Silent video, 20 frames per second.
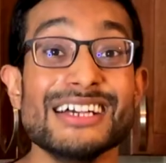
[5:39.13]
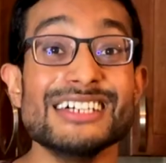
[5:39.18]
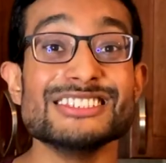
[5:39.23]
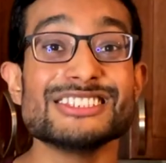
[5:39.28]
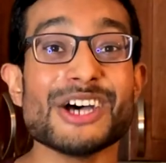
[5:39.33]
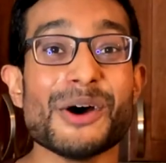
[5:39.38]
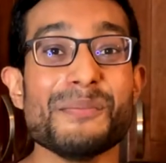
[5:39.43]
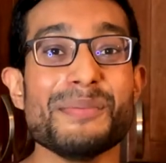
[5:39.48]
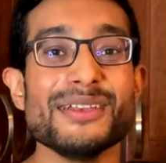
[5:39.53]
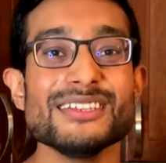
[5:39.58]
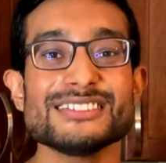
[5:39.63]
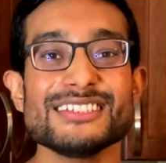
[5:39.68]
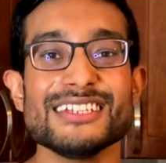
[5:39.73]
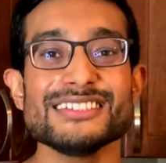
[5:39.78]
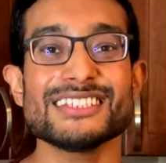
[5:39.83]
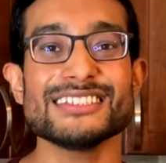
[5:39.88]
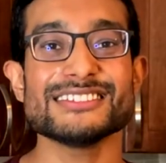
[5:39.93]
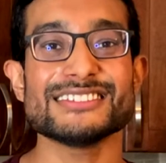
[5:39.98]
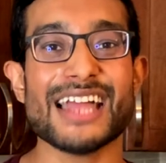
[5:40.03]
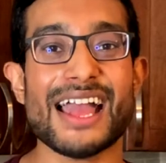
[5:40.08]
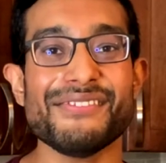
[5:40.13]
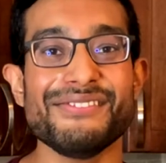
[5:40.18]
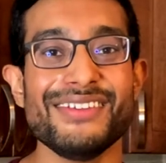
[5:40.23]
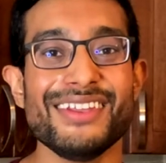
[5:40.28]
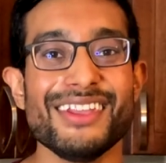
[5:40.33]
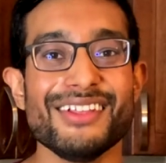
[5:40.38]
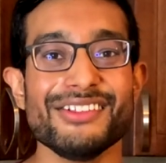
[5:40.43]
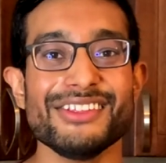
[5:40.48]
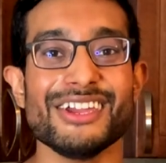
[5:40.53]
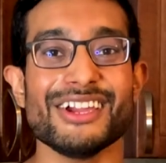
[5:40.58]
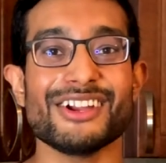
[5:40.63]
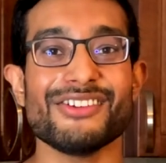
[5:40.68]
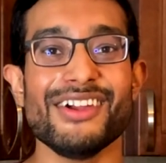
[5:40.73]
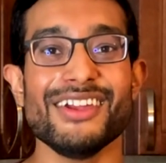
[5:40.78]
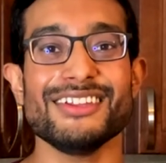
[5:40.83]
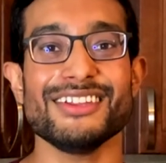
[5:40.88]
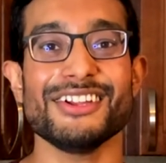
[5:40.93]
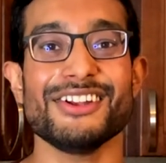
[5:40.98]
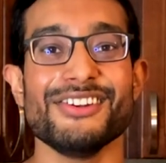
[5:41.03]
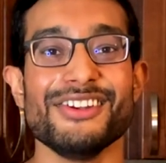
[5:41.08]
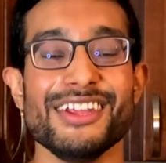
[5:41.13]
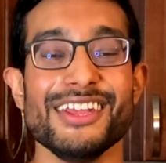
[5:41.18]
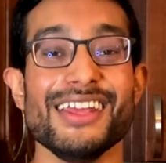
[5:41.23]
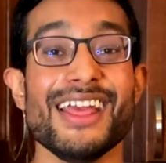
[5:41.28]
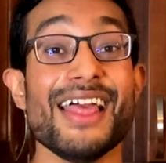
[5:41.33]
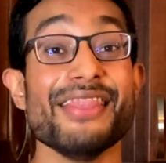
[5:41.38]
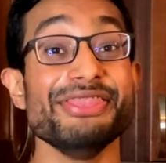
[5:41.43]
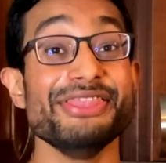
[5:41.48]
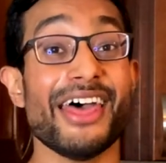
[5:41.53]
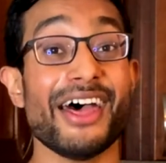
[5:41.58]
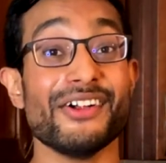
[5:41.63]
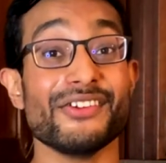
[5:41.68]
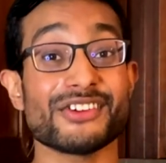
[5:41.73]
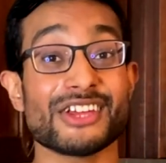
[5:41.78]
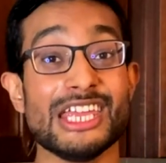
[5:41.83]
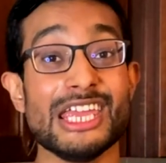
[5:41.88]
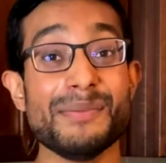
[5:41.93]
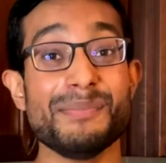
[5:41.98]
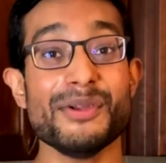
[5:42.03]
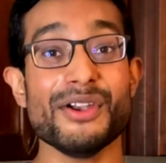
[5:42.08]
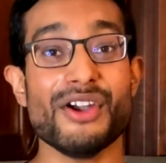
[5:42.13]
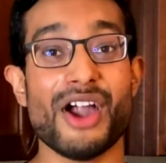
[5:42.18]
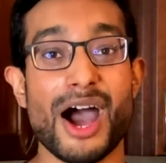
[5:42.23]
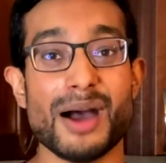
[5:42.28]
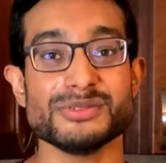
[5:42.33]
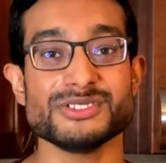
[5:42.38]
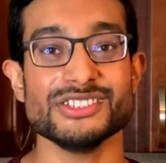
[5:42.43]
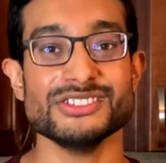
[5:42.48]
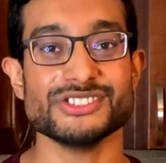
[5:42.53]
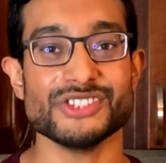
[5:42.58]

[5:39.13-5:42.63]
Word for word: So business is definitely a great degree that will keep your options